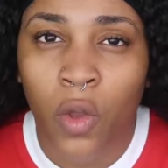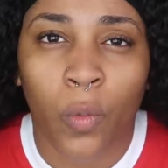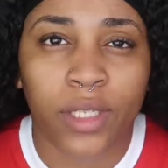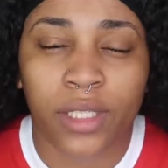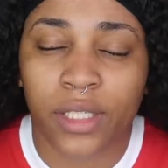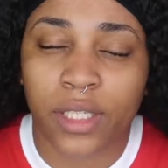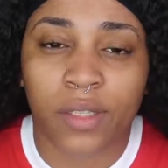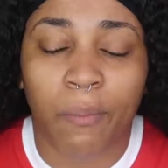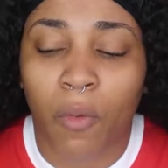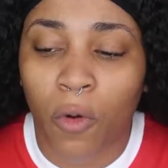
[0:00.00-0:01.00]
which is
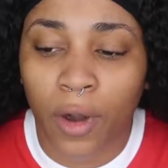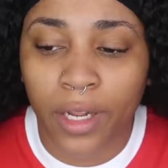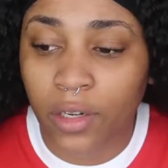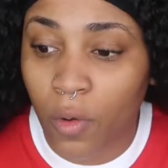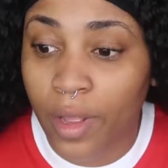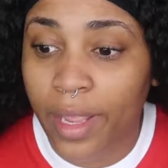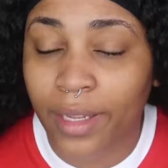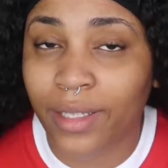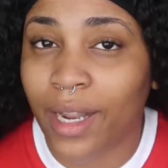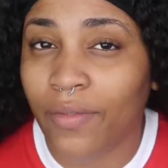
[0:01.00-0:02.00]
just more annoying
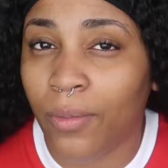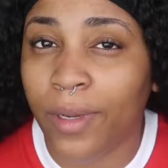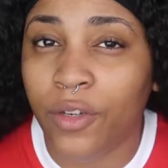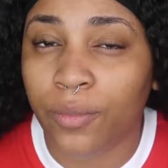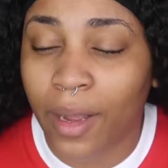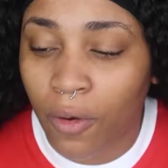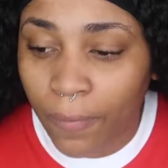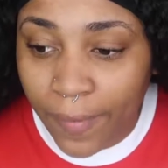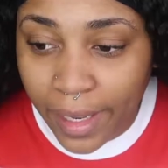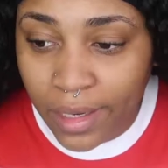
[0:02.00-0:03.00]
because then I have to redo my
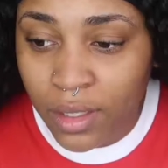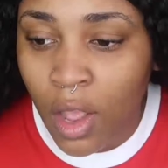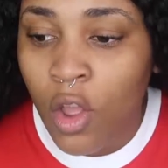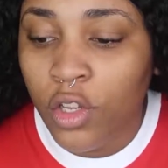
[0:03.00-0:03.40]
whole face.